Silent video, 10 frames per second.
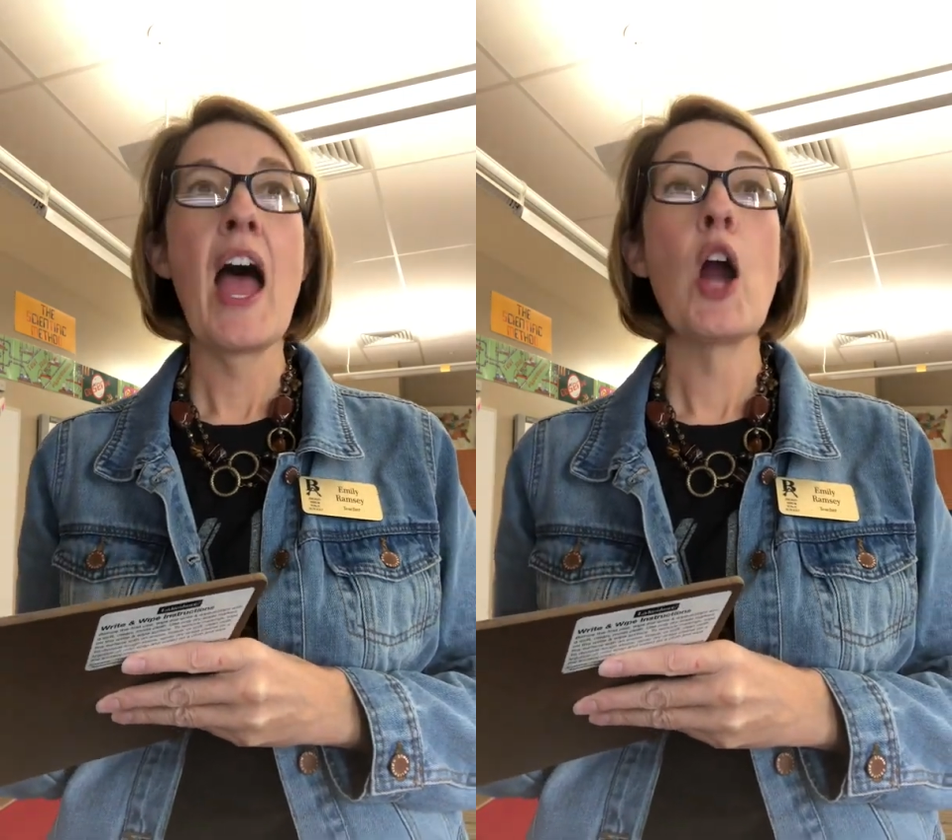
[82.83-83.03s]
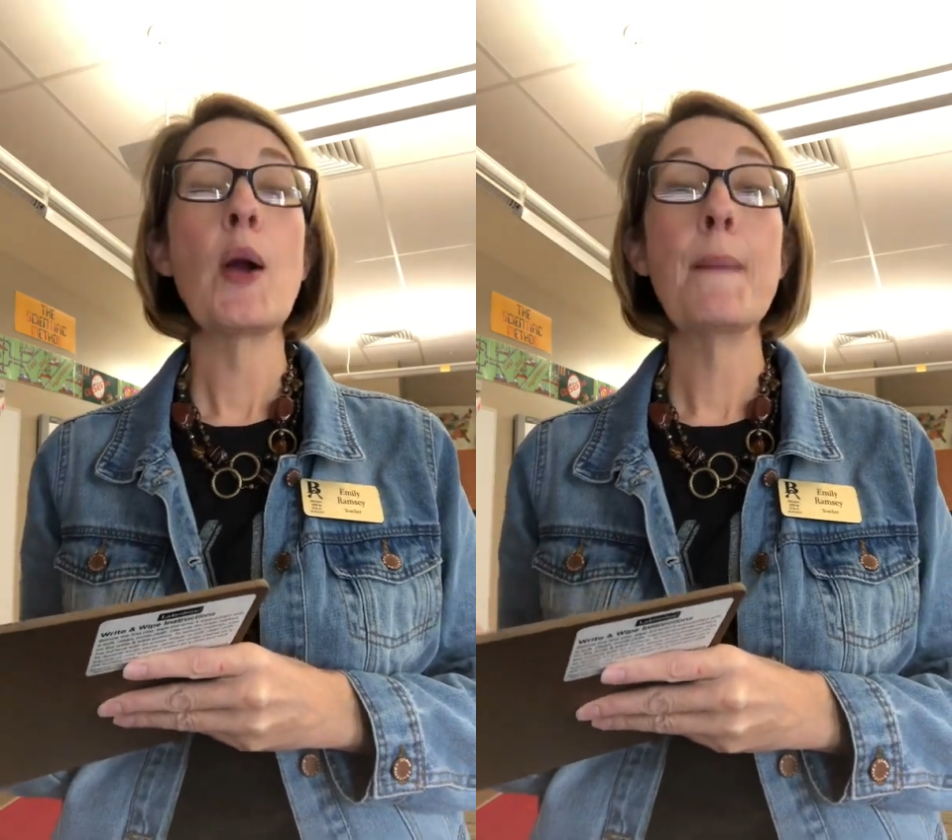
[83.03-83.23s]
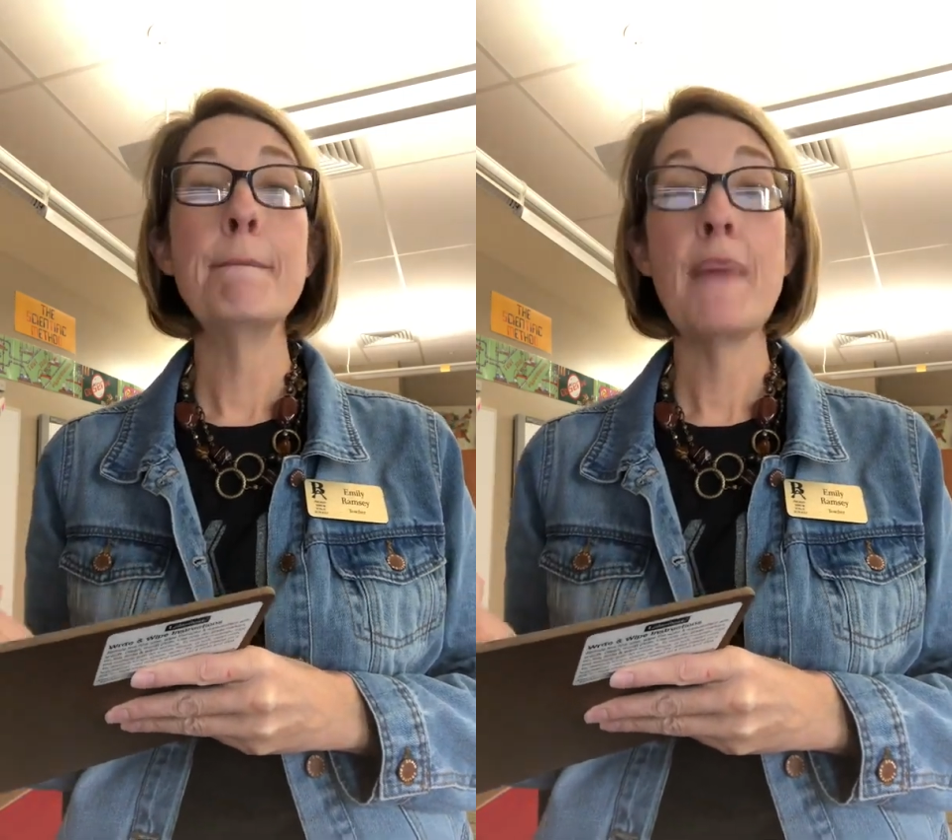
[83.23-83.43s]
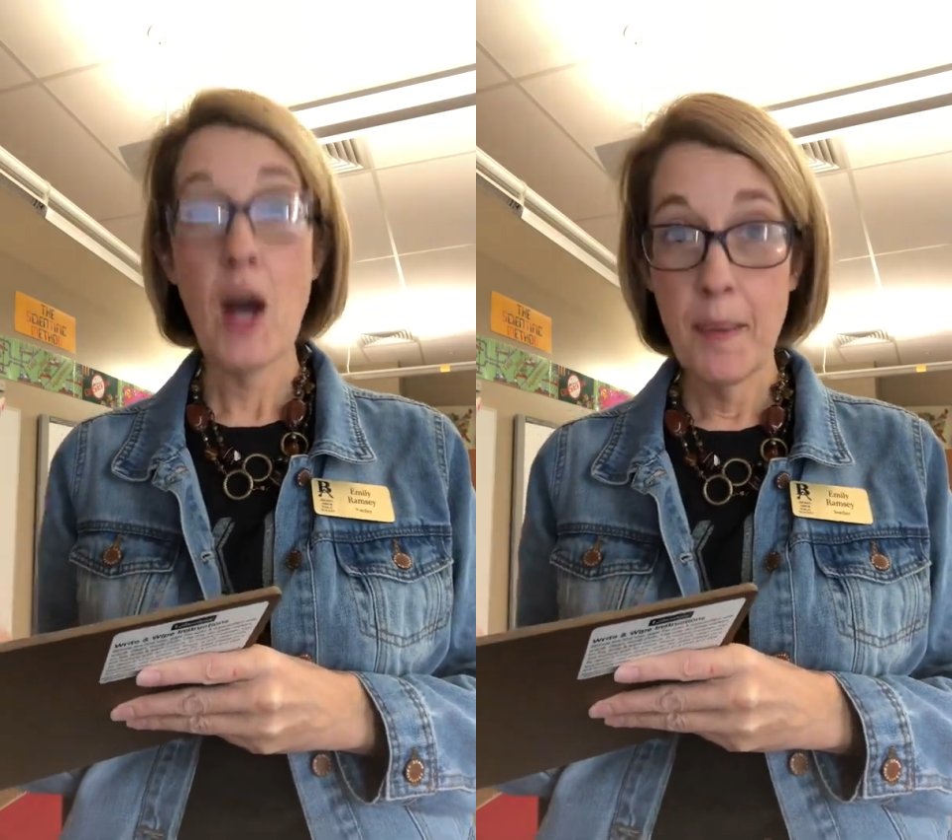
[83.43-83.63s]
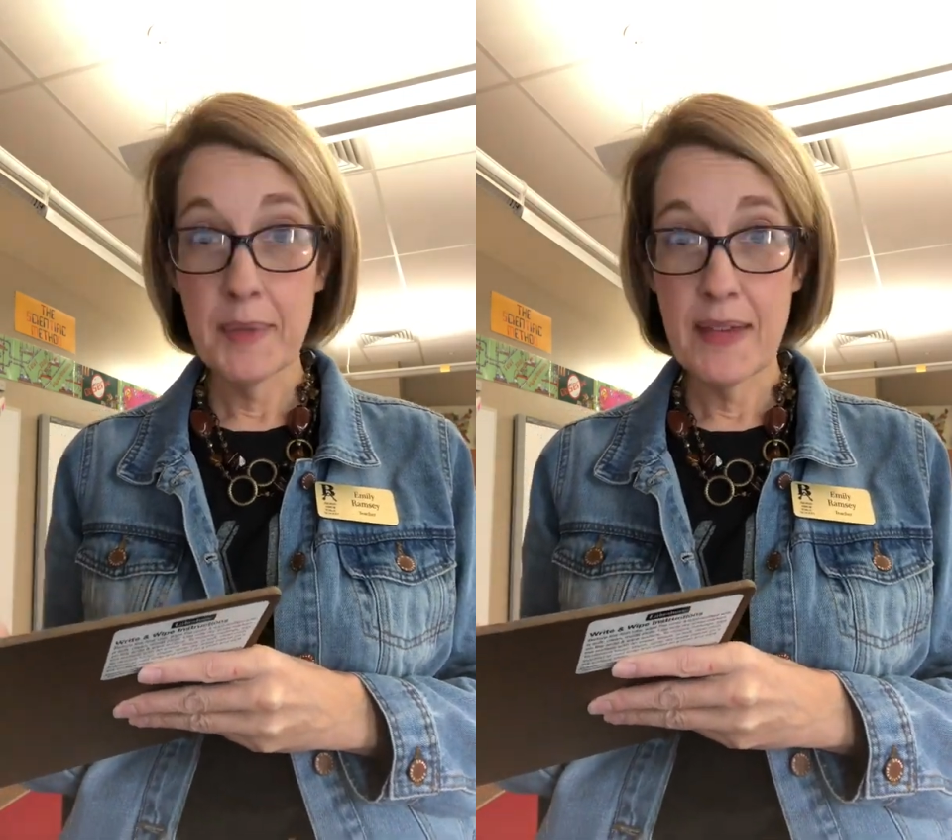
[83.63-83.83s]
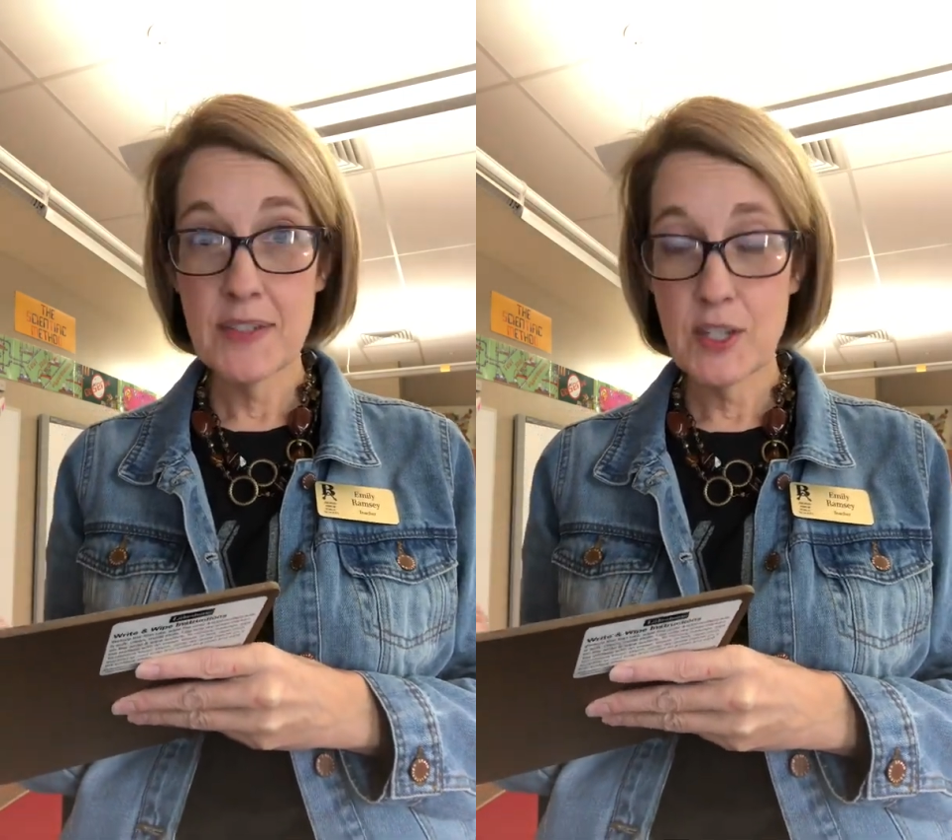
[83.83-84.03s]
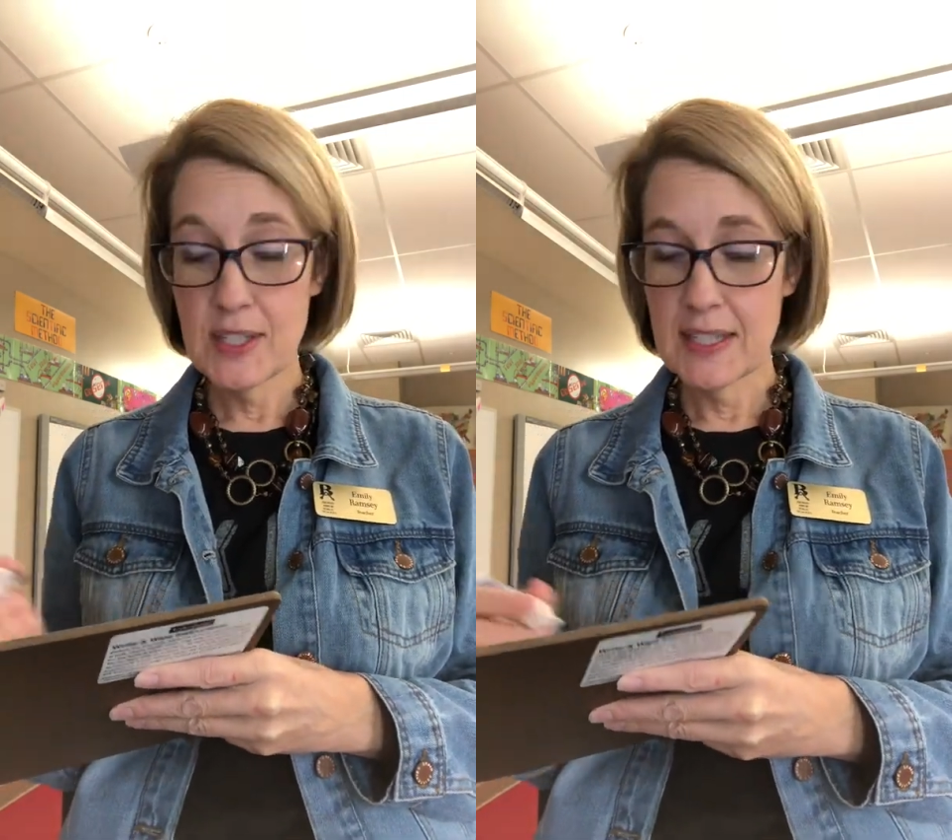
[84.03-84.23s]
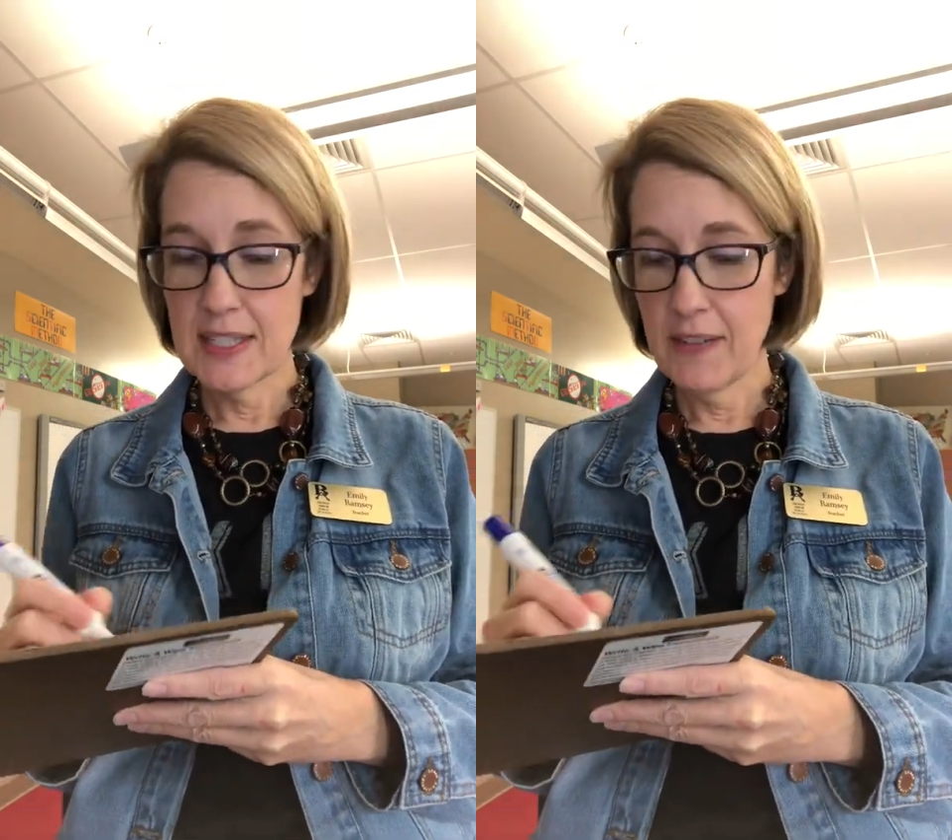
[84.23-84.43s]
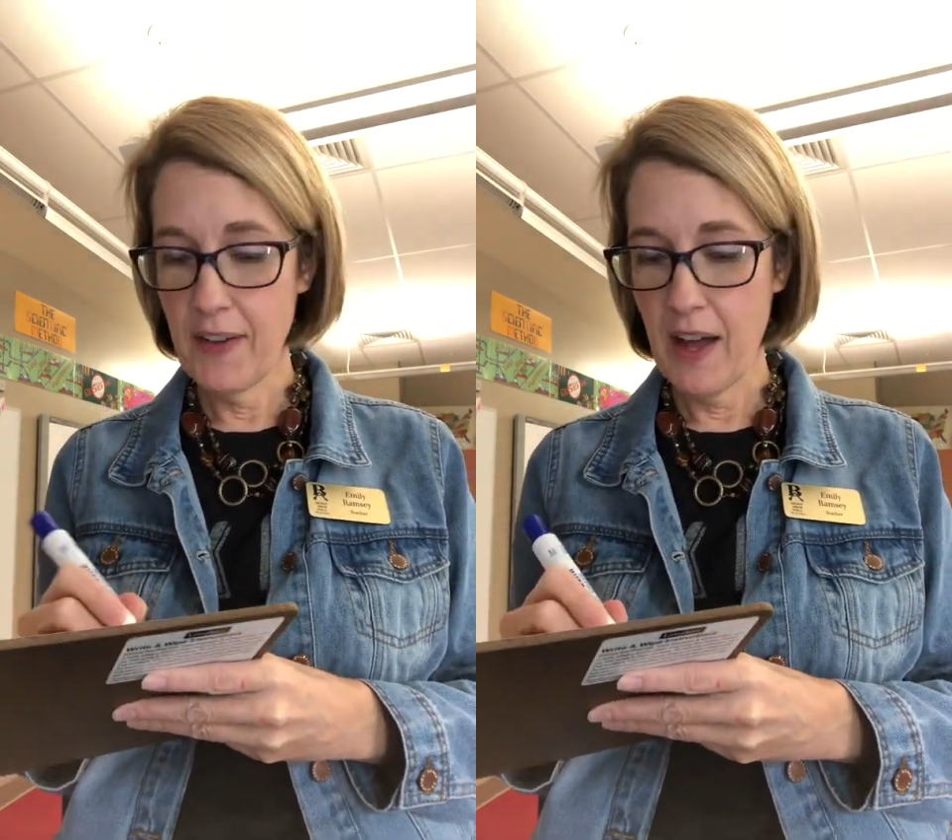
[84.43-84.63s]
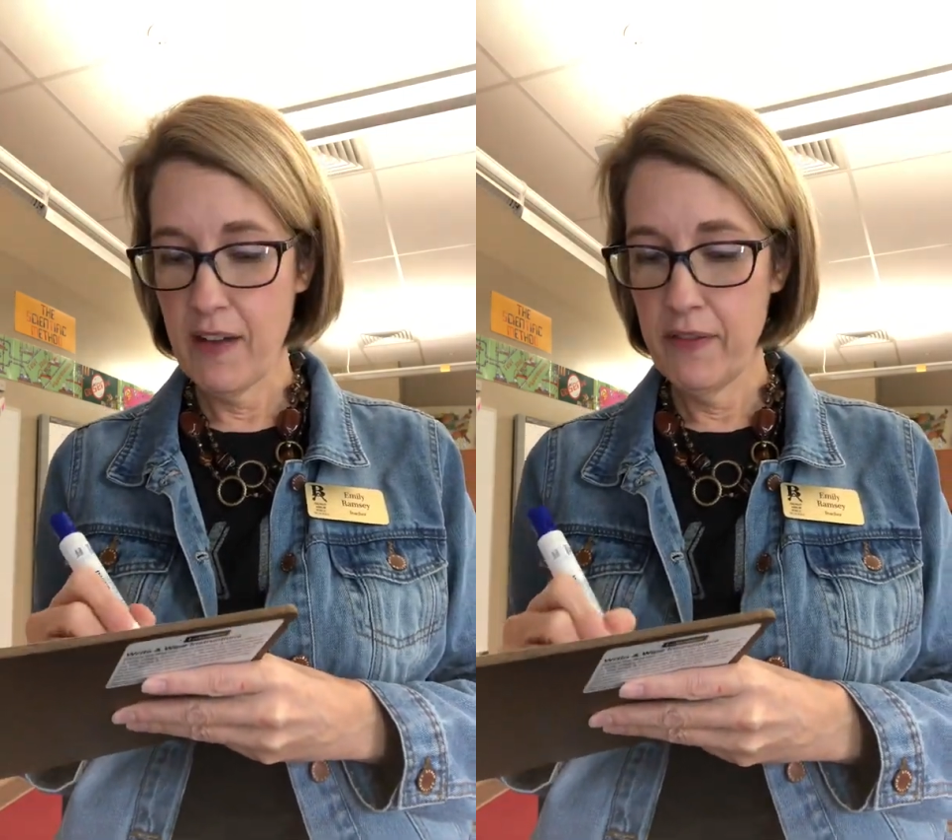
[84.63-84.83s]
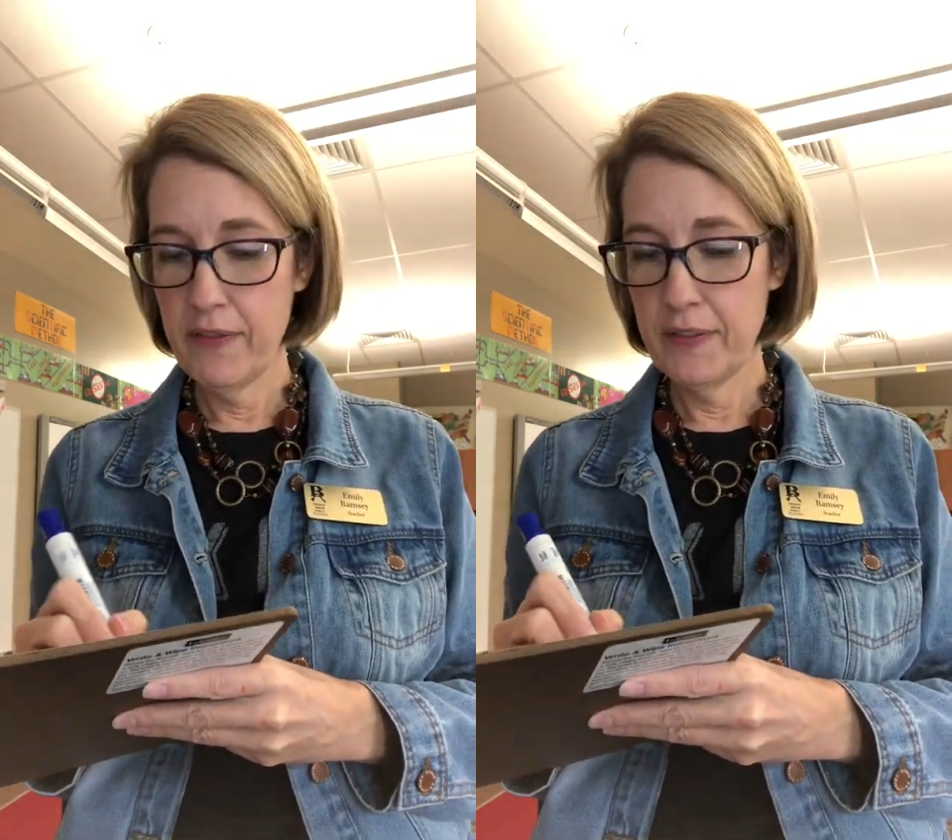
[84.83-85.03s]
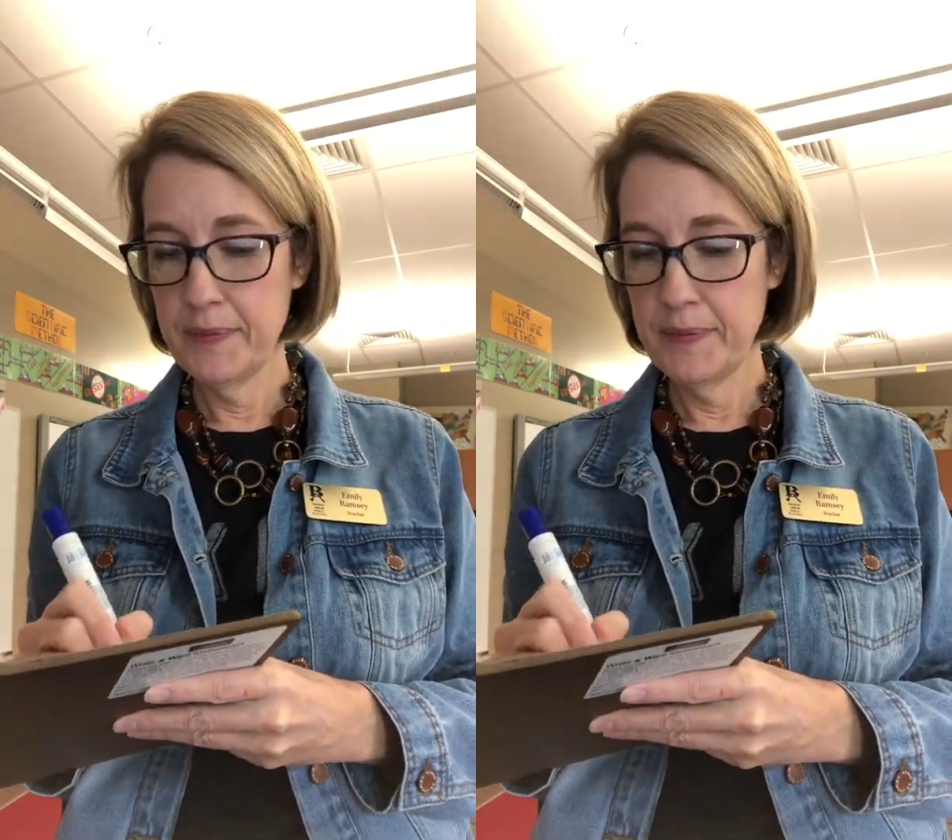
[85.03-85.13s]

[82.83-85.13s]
Her mom gives her 65,